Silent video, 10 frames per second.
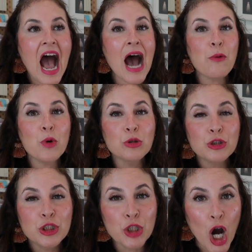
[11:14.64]
I will
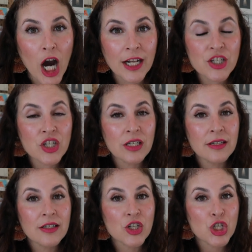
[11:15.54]
not
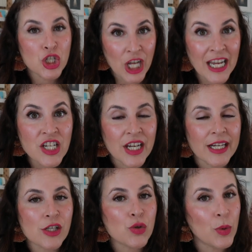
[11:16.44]
change
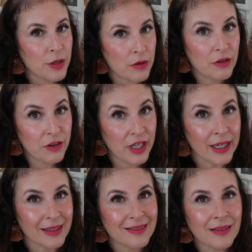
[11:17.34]
it to another
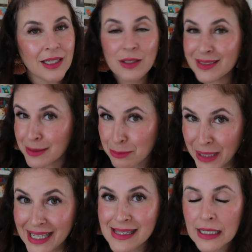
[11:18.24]
thing. It looks
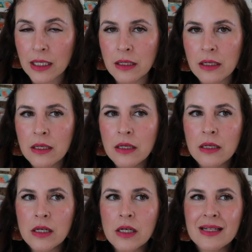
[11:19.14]
amazing.
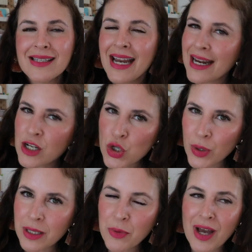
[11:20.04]
Did I
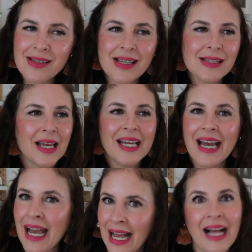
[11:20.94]
enjoy the process?
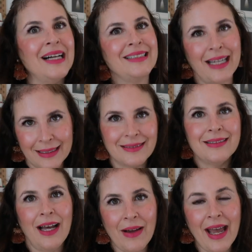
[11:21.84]
Hell no.
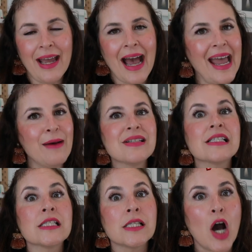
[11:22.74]
Okay, it
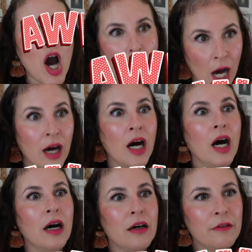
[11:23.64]
was
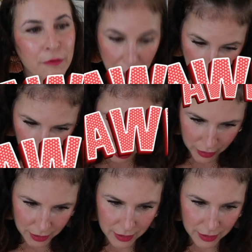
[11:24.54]
awful.